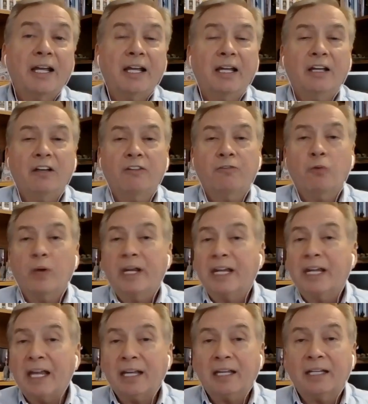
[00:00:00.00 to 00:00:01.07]
if we
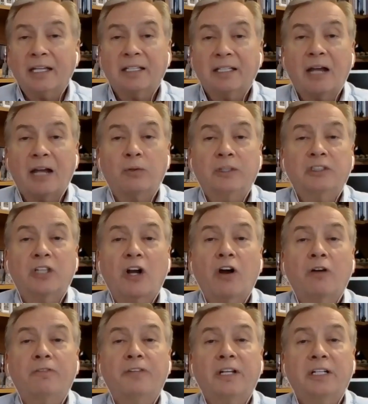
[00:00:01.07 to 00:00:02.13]
can't get that
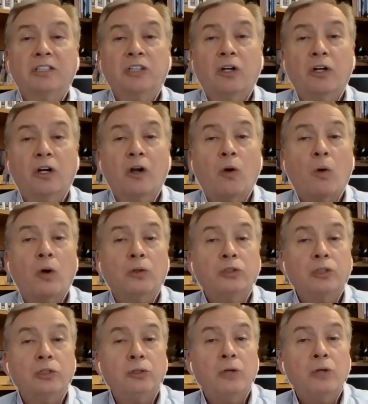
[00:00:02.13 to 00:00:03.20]
resolved, then it's going to go on
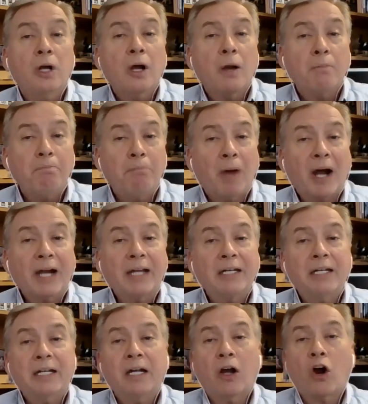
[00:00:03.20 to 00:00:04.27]
to binding